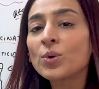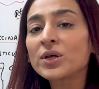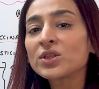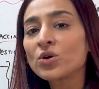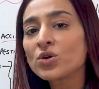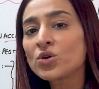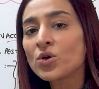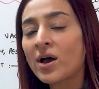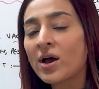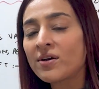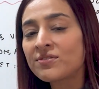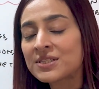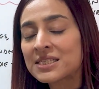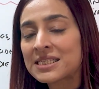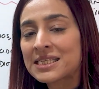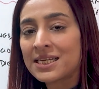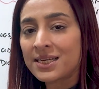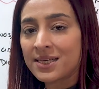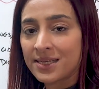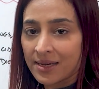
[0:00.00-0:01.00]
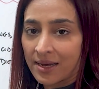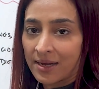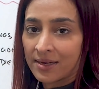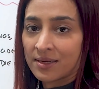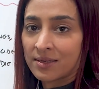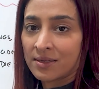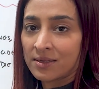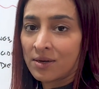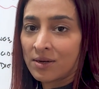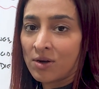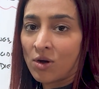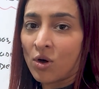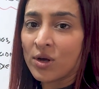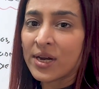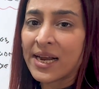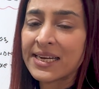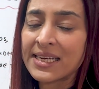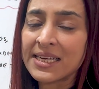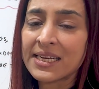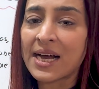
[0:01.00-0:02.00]
whether you have celiac or
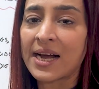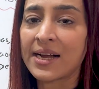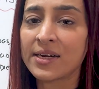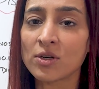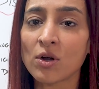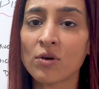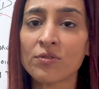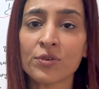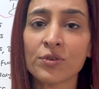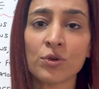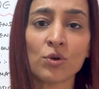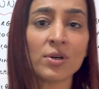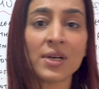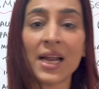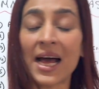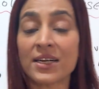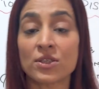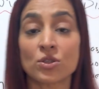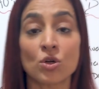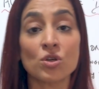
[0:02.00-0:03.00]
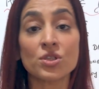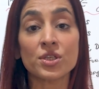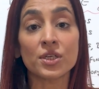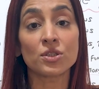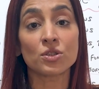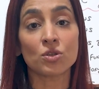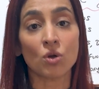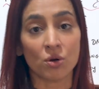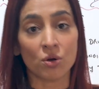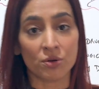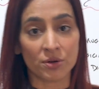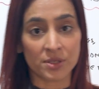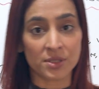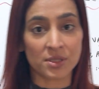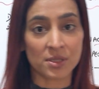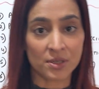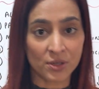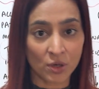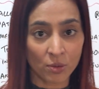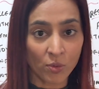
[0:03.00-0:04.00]
any kind of lactose intolerance
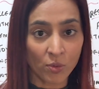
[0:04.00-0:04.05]
in your